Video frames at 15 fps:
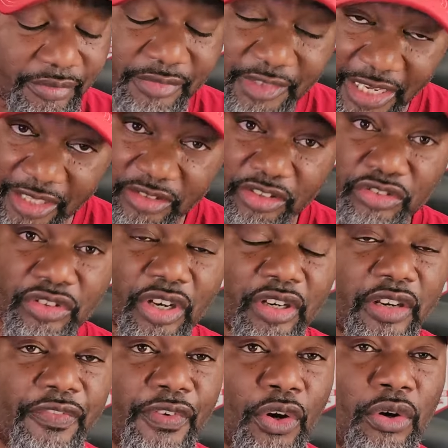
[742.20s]
Texas
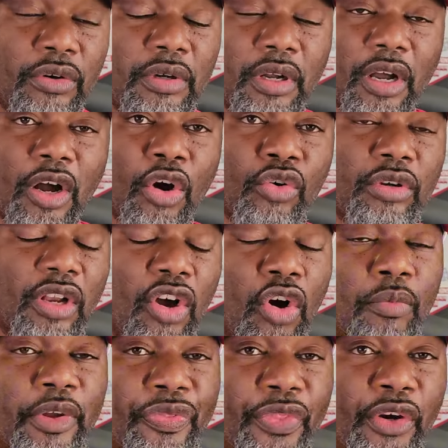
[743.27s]
34,
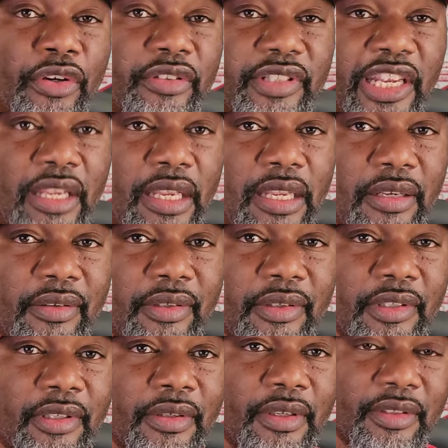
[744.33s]
Oklahoma 13.
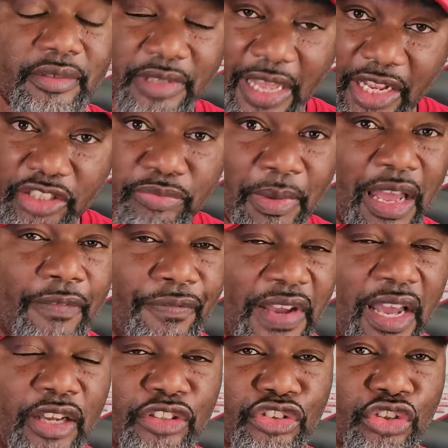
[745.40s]
That's my
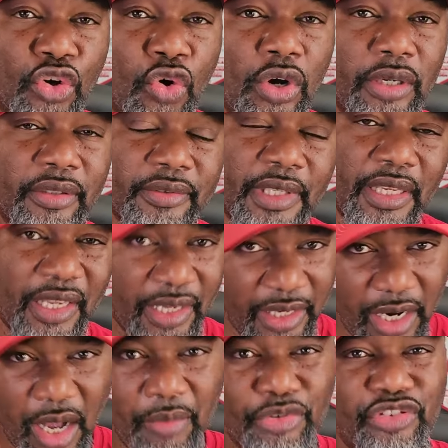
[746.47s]
final score,
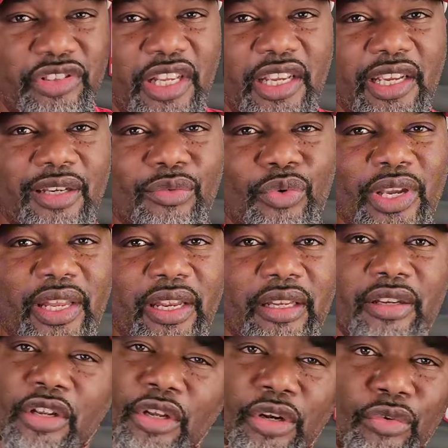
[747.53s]
and I'm sticking with
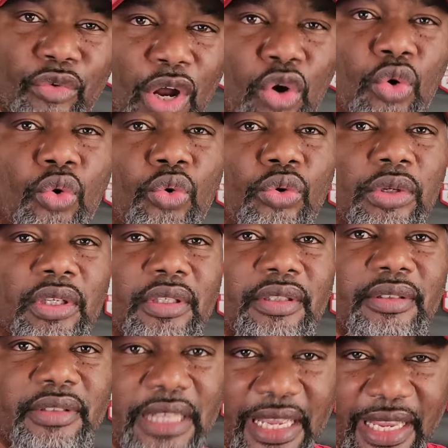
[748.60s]
it. Roll
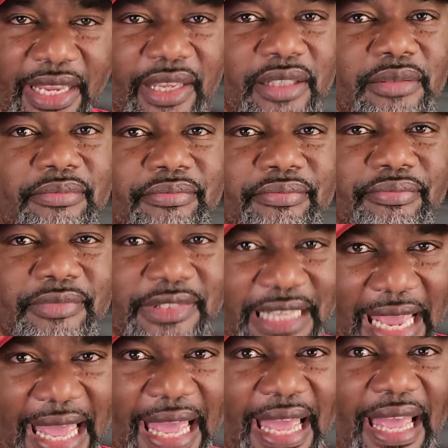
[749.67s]
damn
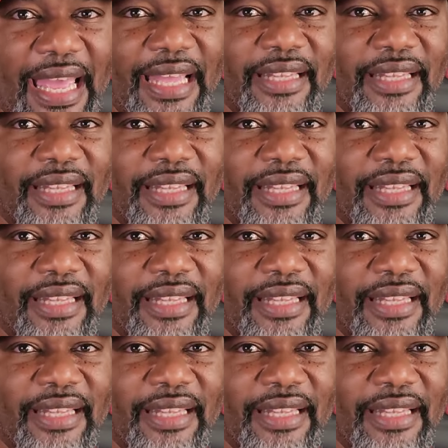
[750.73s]
tide.